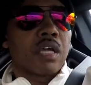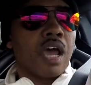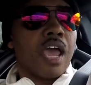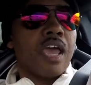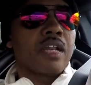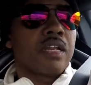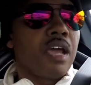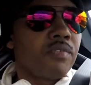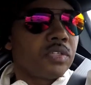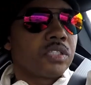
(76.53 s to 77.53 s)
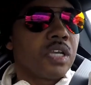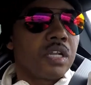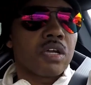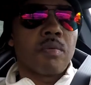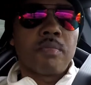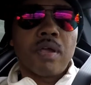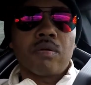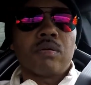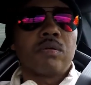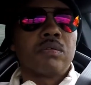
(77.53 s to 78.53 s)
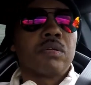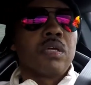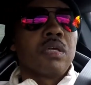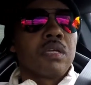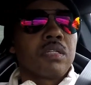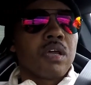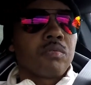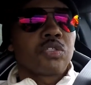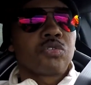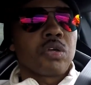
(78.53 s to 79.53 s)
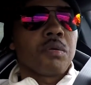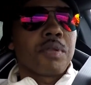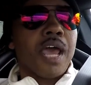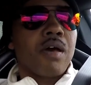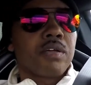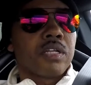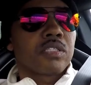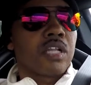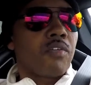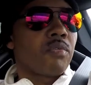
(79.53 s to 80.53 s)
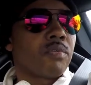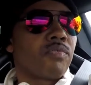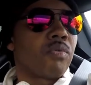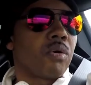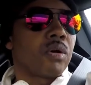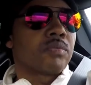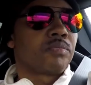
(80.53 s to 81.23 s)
I had never seen a Camaro that was trimmed out in this level before.